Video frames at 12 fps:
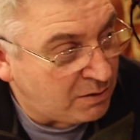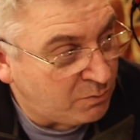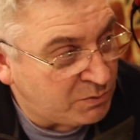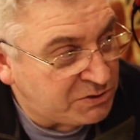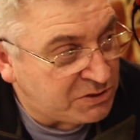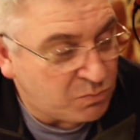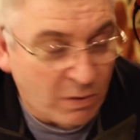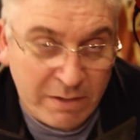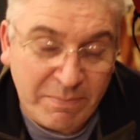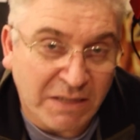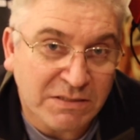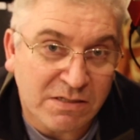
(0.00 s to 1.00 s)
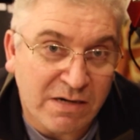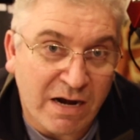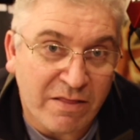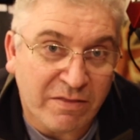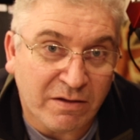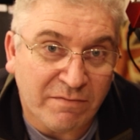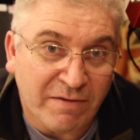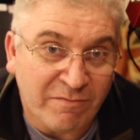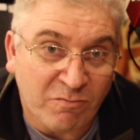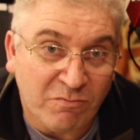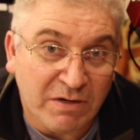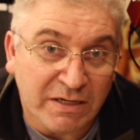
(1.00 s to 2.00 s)
which is way better than anything I've
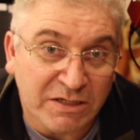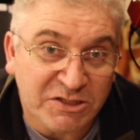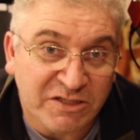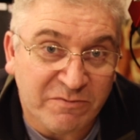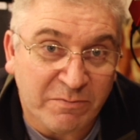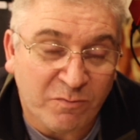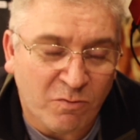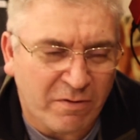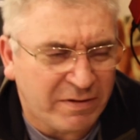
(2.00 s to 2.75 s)
ever really achieved before.